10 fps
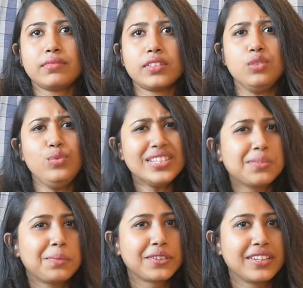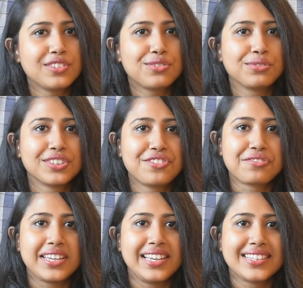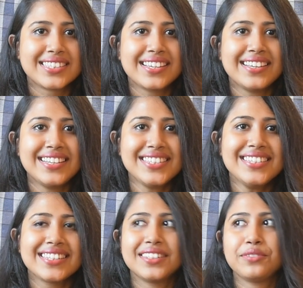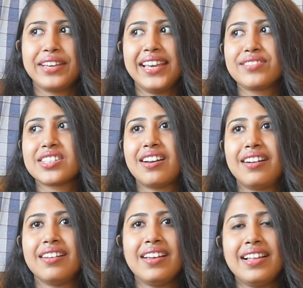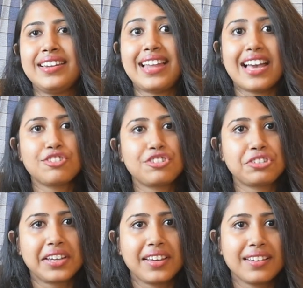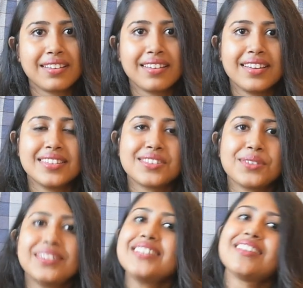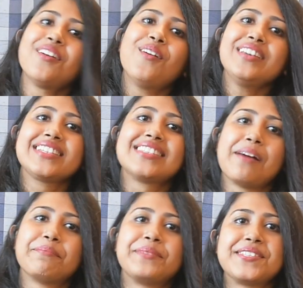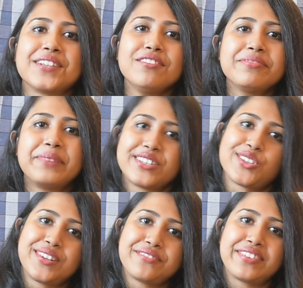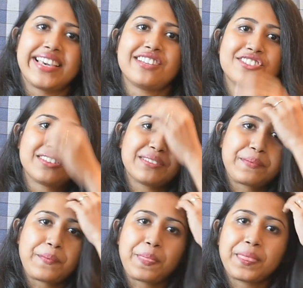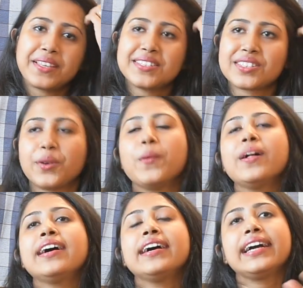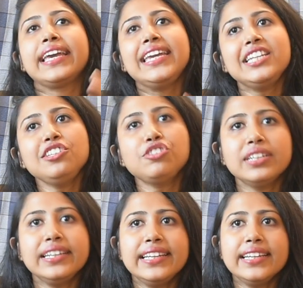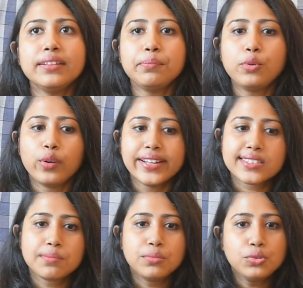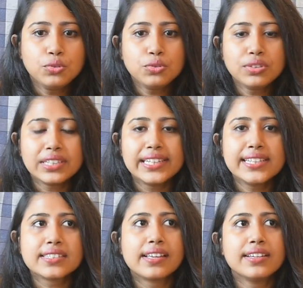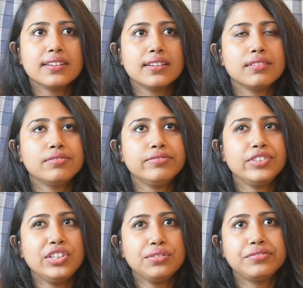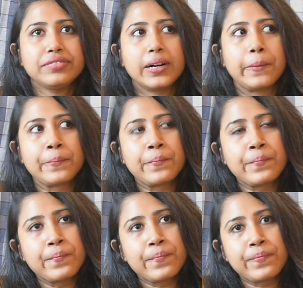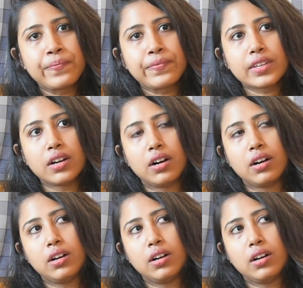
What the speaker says: whispering through the trees, isn't it? The waves are lashing. So these are all examples of personification. So initially the poet's mood is full of uh,